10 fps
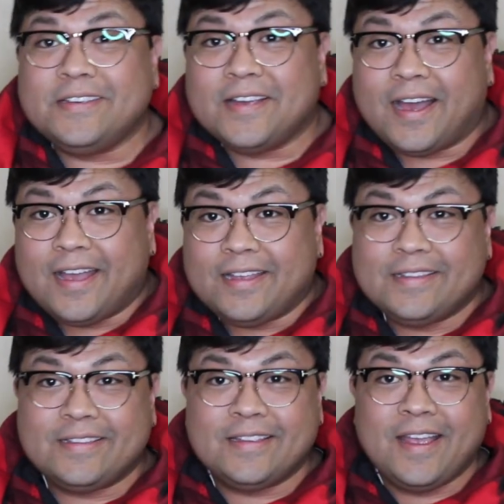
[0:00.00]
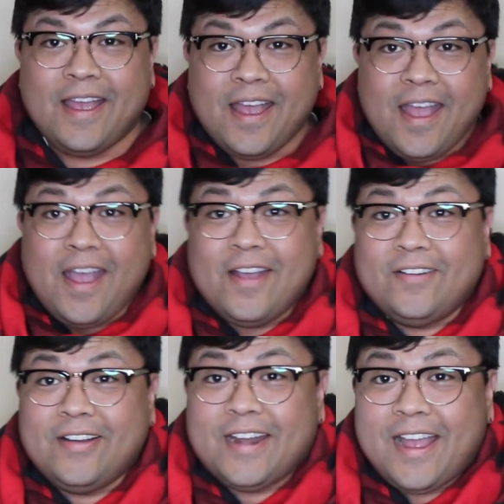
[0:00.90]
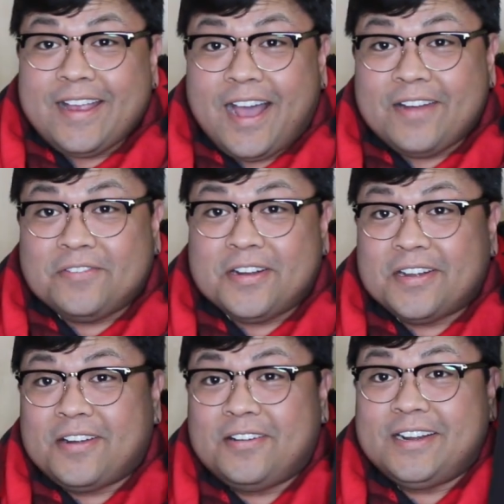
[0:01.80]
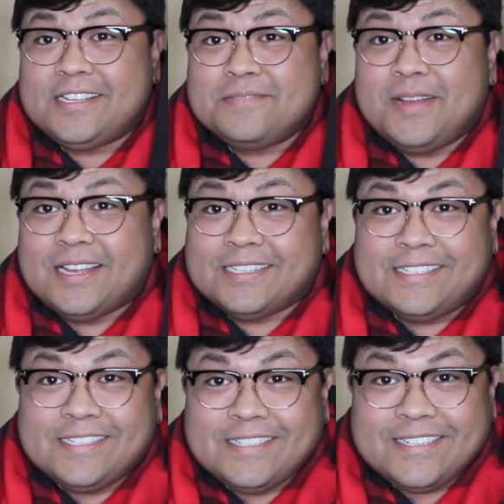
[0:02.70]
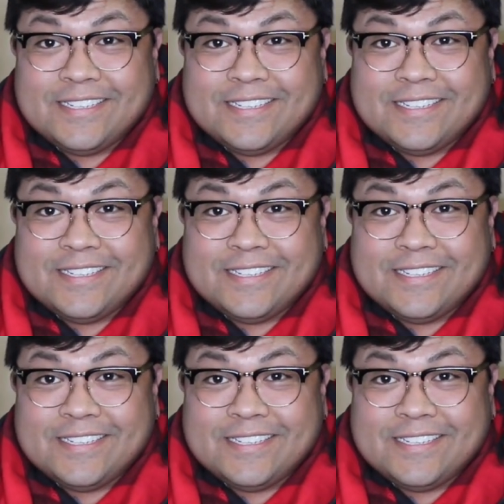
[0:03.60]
you guys what I got for Christmas.